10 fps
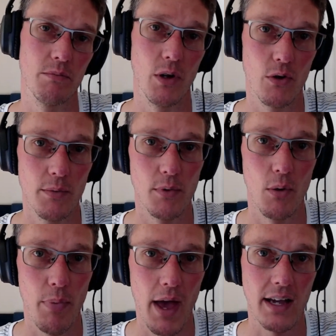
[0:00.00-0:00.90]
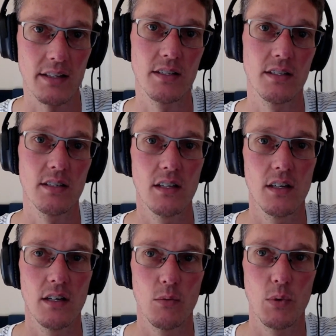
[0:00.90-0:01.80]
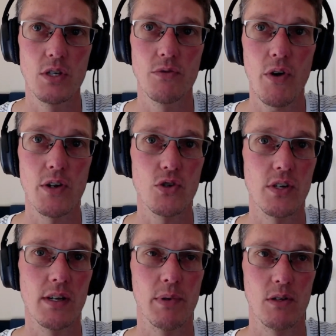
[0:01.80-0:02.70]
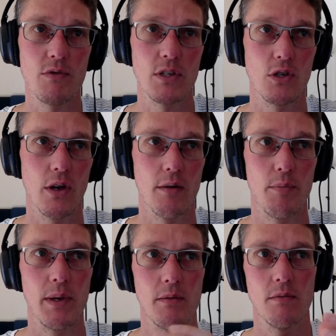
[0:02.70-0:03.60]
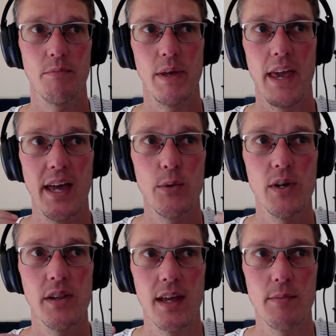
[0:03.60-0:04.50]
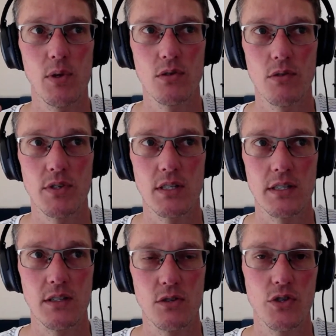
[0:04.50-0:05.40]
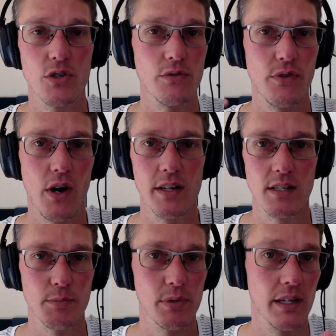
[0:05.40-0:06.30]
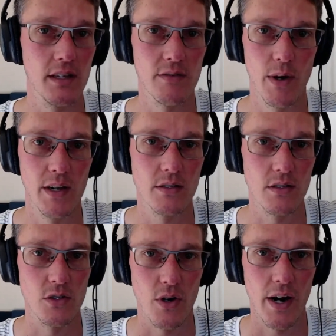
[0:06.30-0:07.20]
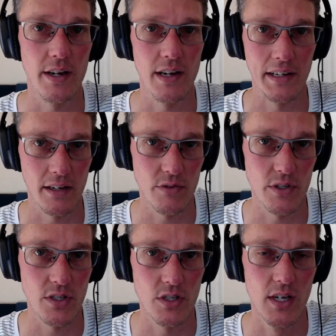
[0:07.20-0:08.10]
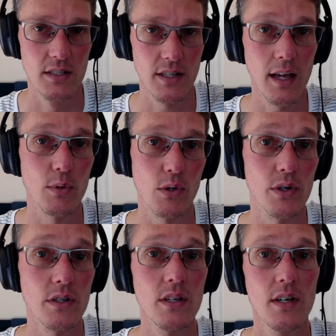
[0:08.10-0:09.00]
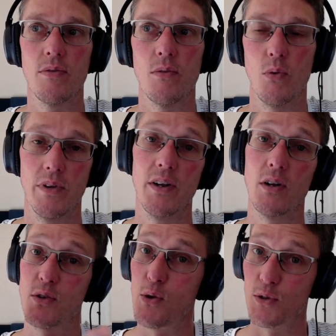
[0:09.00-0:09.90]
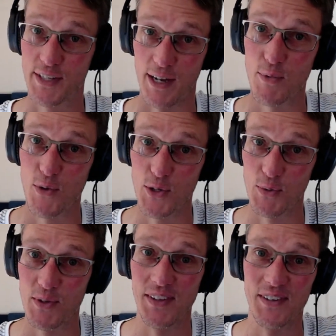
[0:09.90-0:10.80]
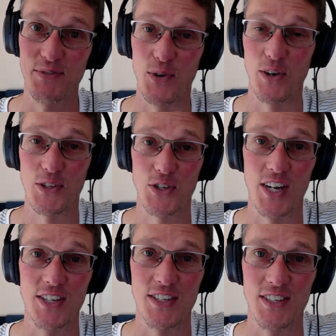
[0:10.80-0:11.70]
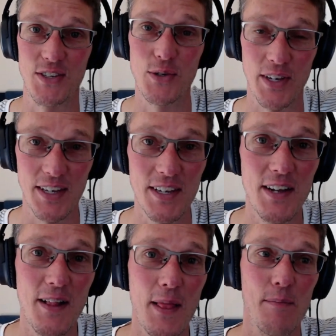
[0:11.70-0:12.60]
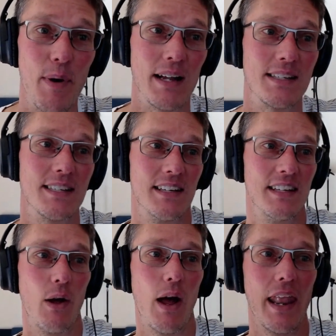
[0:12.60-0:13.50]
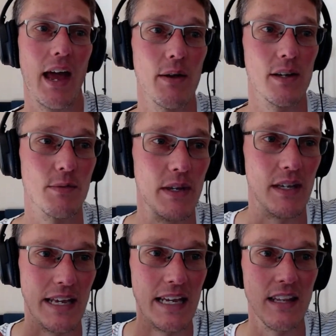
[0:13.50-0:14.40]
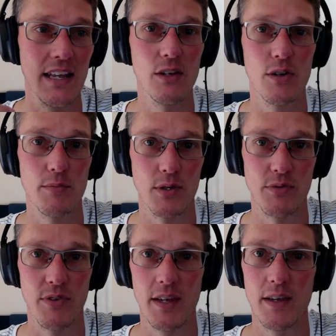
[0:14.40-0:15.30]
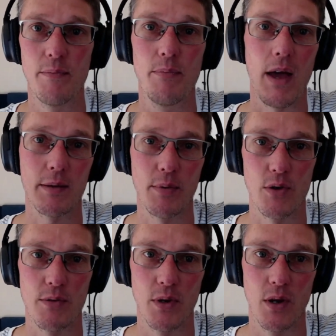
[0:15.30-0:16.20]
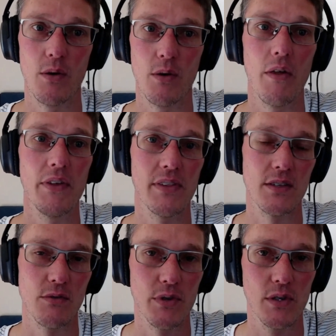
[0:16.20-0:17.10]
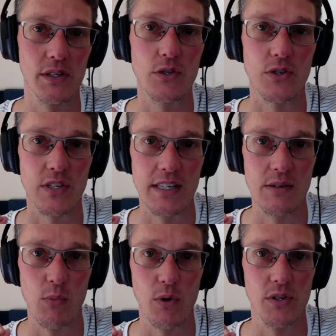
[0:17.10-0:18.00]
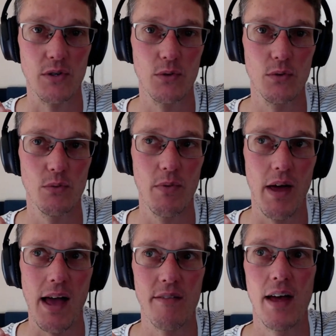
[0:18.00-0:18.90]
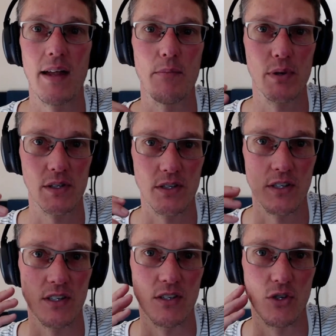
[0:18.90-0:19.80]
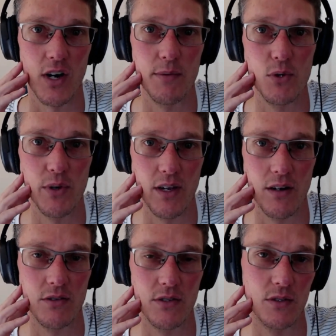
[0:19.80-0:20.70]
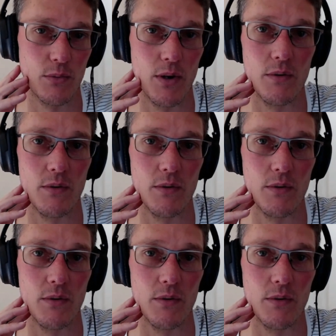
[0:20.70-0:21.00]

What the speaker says: crypto backed, which is very interesting. But obviously, it's going big headwind there, because obviously traditional finance has plenty of ways to trade and leverage stablecoins. Well, they're not called stablecoins when the Forex exchanges are doing it. But allowing it to be in the crypto sphere, backed by crypto, I think there's a real interest in wanting to have that ability to trade between currencies as well.